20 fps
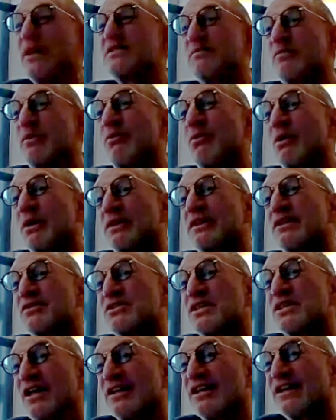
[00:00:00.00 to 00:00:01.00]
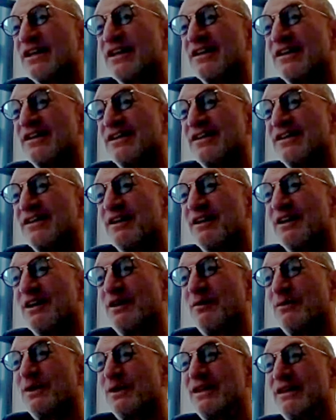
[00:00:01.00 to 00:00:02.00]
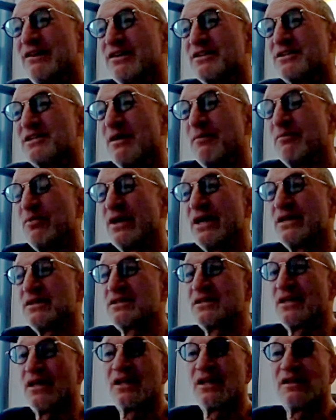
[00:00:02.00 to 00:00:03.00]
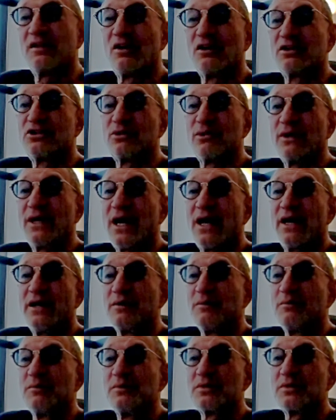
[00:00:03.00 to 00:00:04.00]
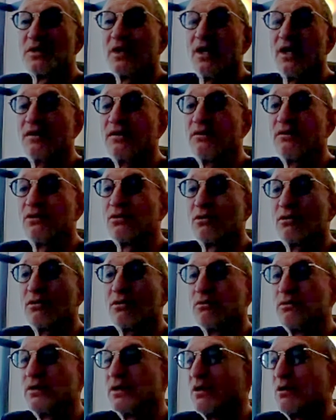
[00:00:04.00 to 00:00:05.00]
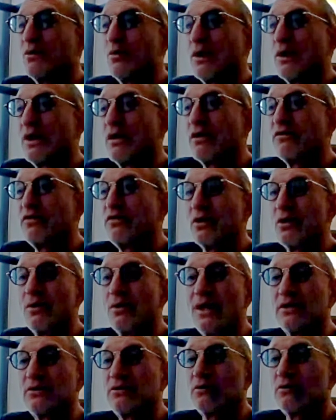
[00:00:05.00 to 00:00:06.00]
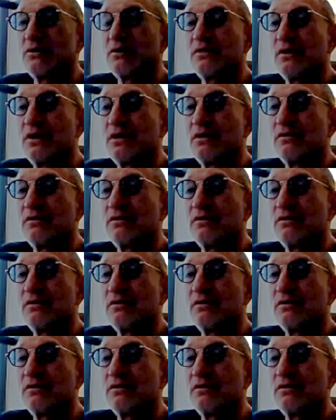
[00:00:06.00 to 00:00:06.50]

upon what they're selling. I mean, there are some brands selling luxury items that you're only going to wear if you go out to a